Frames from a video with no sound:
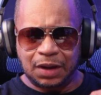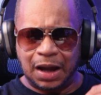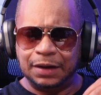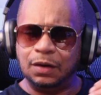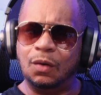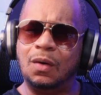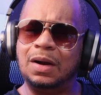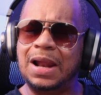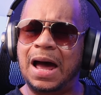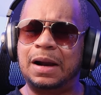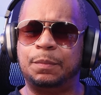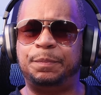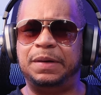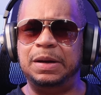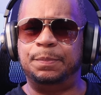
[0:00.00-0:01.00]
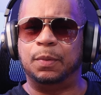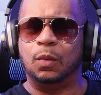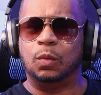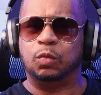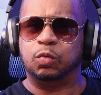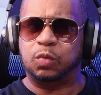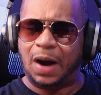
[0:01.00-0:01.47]
I know a lot of
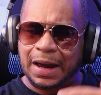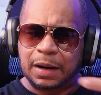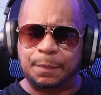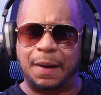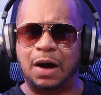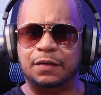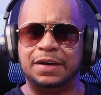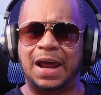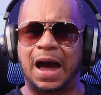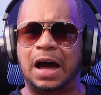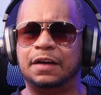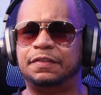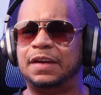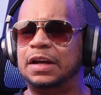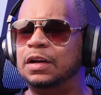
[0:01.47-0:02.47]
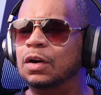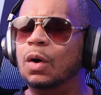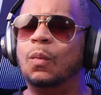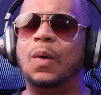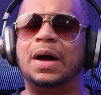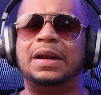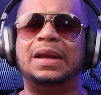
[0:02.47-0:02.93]
people right about now say, you
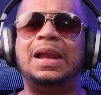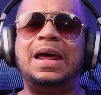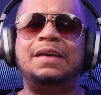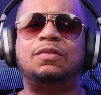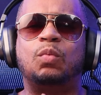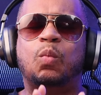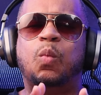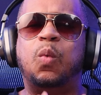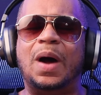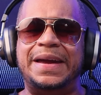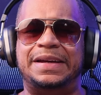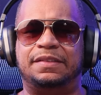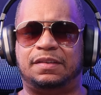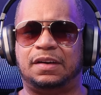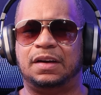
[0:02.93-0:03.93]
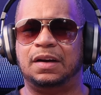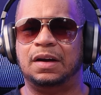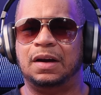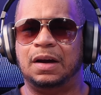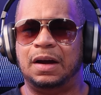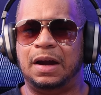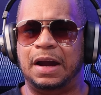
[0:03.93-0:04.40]
know what, let's wait
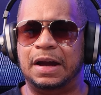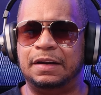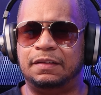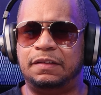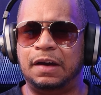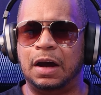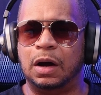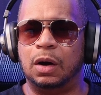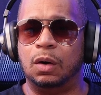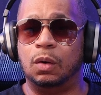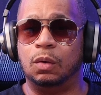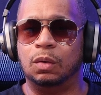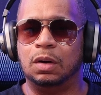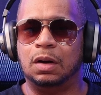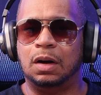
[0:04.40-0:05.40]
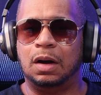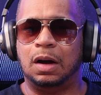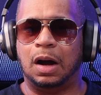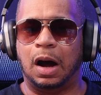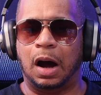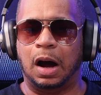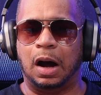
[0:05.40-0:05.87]
until
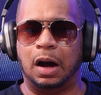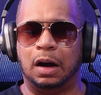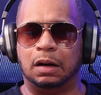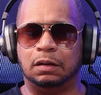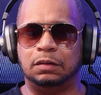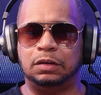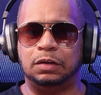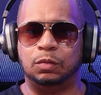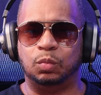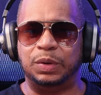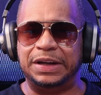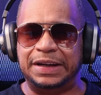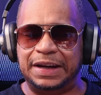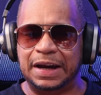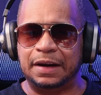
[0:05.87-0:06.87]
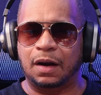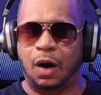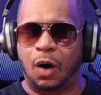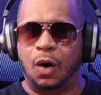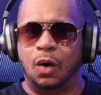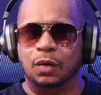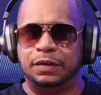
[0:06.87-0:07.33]
uh, we get
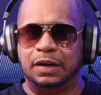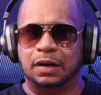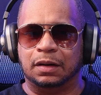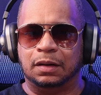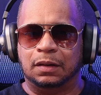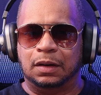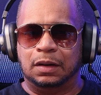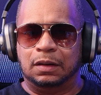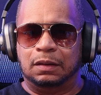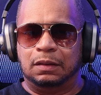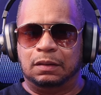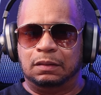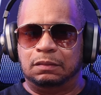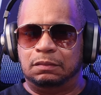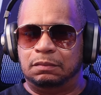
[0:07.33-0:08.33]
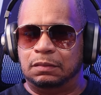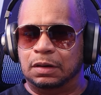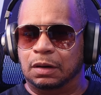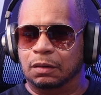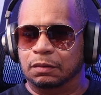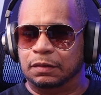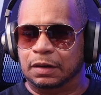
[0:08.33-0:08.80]
all the you
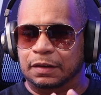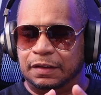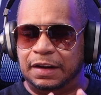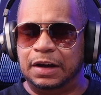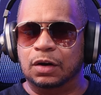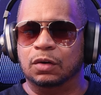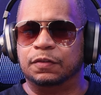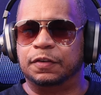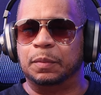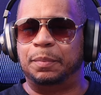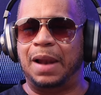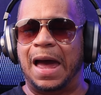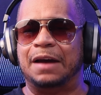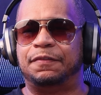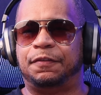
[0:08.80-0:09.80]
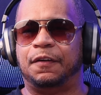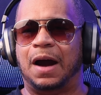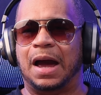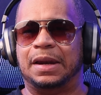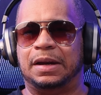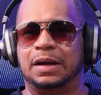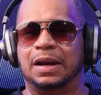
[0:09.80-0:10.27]
know, the deals for Black
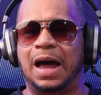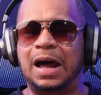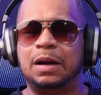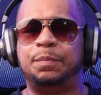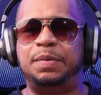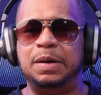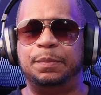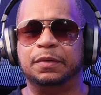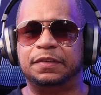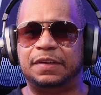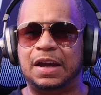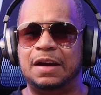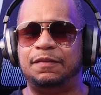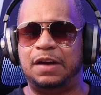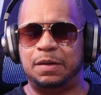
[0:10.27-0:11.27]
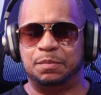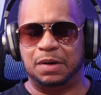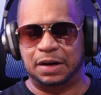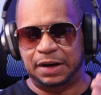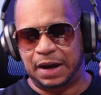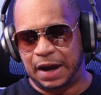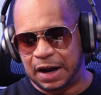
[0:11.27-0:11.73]
Friday. A lot of people save their money